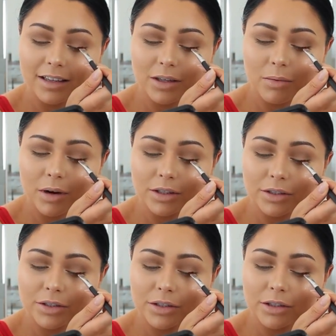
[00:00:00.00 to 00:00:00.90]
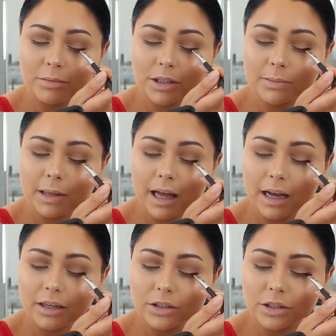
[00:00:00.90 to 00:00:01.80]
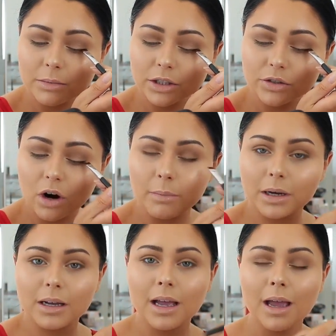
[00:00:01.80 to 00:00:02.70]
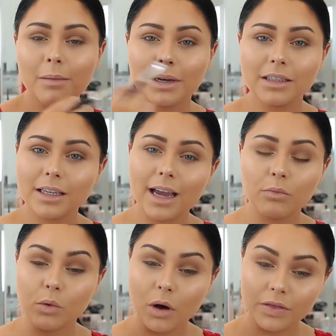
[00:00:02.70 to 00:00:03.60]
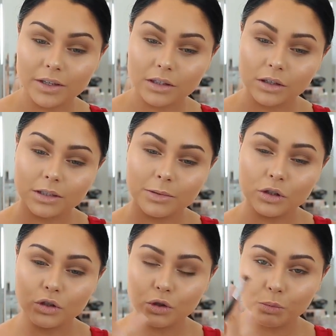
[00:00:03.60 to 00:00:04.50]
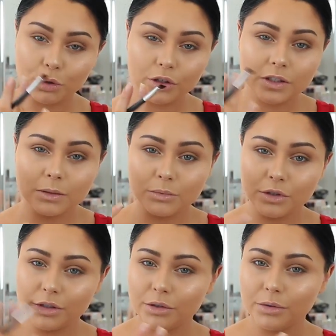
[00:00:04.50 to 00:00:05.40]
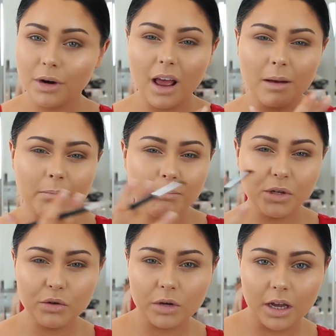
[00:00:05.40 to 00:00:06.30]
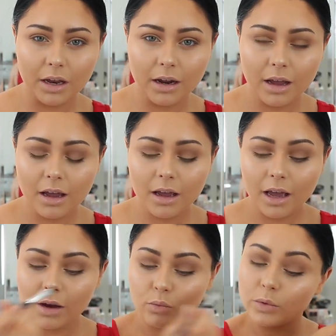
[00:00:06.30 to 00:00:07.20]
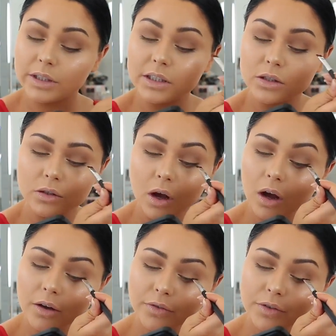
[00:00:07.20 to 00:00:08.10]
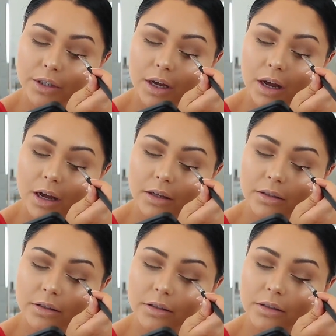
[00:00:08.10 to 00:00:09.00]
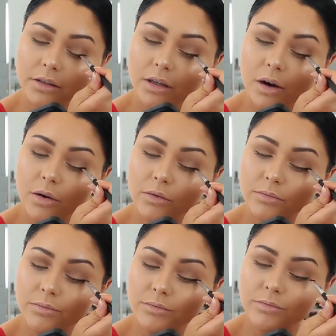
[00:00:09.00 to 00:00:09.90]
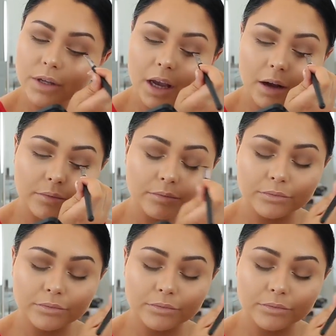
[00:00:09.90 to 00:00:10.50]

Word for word: I don't want too much black, too much drama, because again, we want this look to be super subdued and muted and really soft. So yeah.